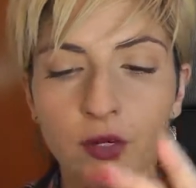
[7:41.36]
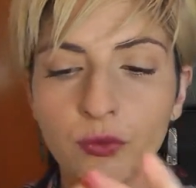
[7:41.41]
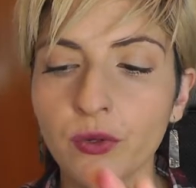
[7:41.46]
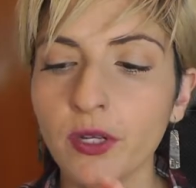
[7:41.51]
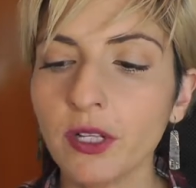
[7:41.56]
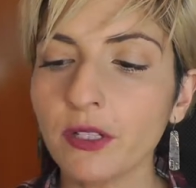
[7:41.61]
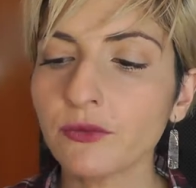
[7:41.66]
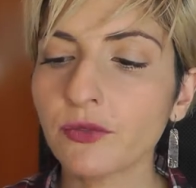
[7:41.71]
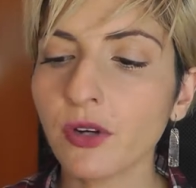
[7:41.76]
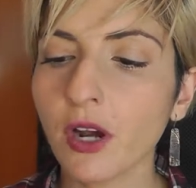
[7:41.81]

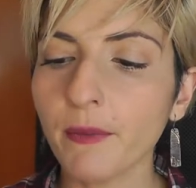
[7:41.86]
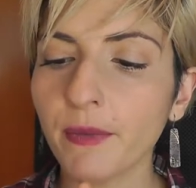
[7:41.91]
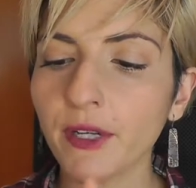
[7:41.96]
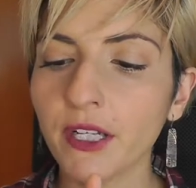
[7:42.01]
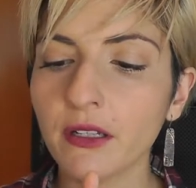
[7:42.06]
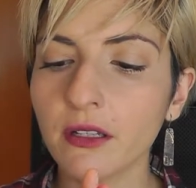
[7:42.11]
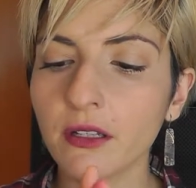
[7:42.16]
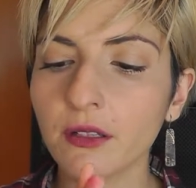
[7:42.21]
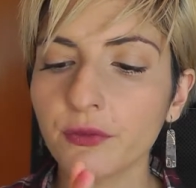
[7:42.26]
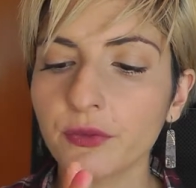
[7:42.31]
Real
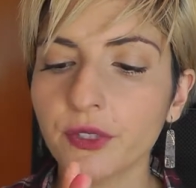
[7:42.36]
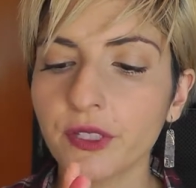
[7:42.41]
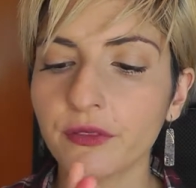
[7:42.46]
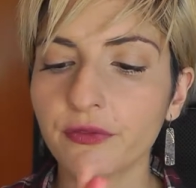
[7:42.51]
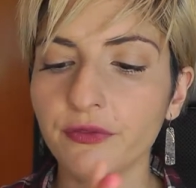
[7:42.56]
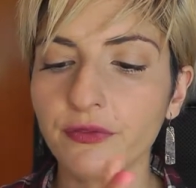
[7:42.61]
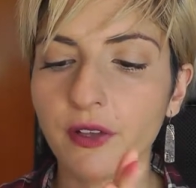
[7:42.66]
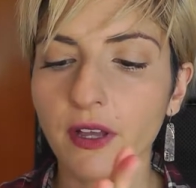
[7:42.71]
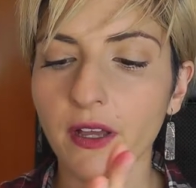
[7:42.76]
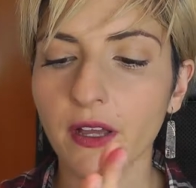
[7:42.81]
tropical, real
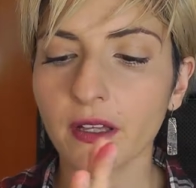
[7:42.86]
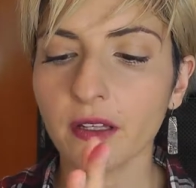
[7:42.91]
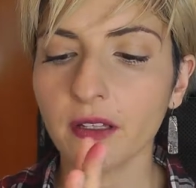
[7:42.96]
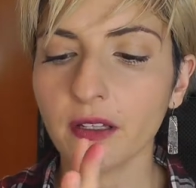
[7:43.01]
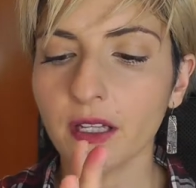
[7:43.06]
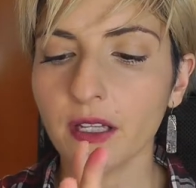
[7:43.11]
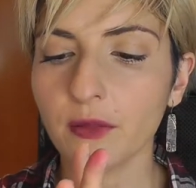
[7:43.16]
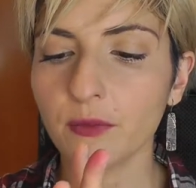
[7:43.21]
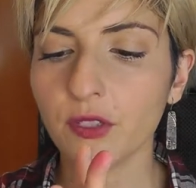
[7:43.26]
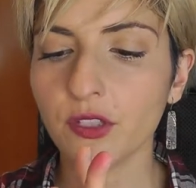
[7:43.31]
fun.
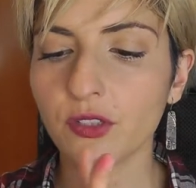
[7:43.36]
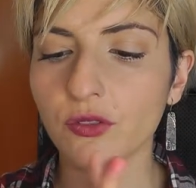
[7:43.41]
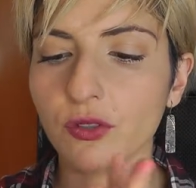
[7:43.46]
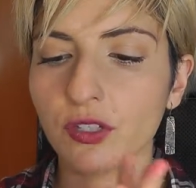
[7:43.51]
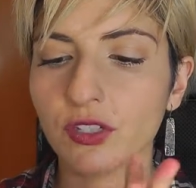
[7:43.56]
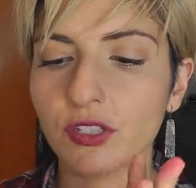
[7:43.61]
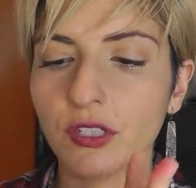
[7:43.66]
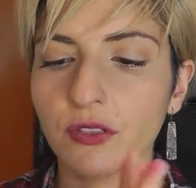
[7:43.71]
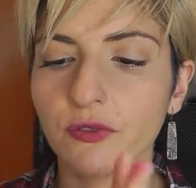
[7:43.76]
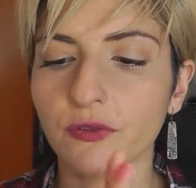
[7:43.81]
Let me
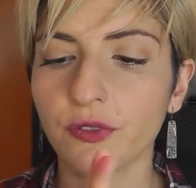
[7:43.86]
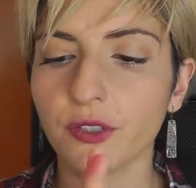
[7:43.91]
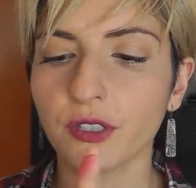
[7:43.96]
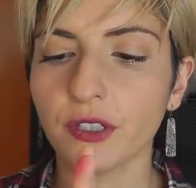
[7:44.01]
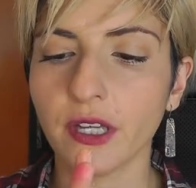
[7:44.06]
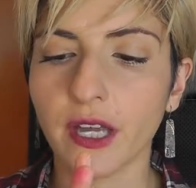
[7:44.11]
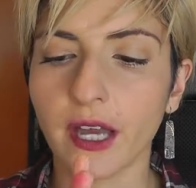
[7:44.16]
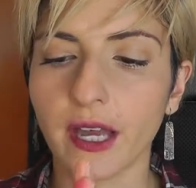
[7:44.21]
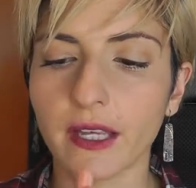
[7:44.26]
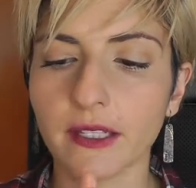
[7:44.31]
swatch it for
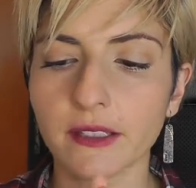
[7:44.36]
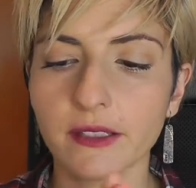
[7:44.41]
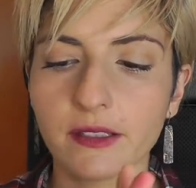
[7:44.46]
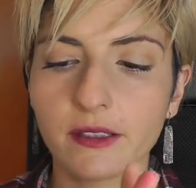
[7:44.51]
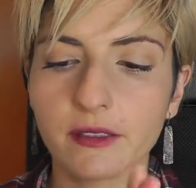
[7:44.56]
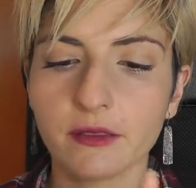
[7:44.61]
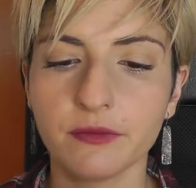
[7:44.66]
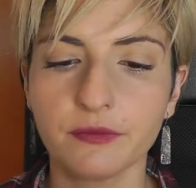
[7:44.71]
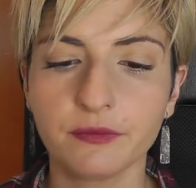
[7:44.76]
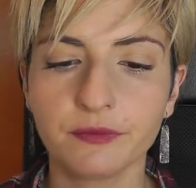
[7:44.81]
you
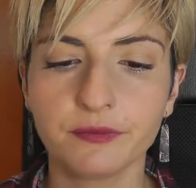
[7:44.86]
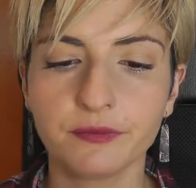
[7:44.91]
guys.